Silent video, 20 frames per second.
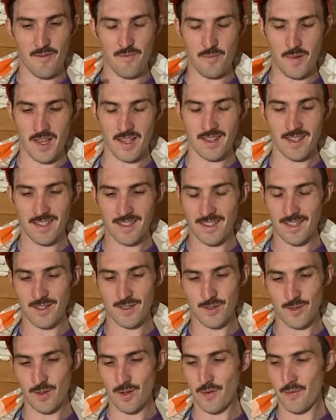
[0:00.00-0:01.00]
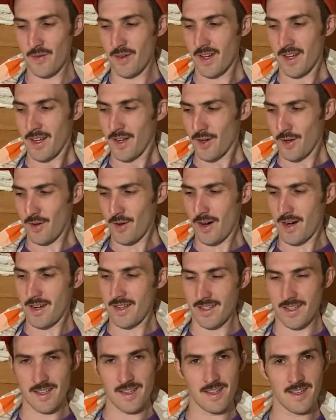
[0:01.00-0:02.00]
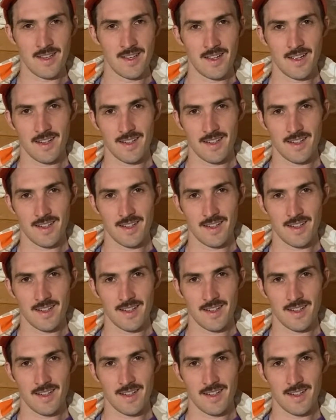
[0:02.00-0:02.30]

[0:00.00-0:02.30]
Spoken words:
I've made this like sort of crazy,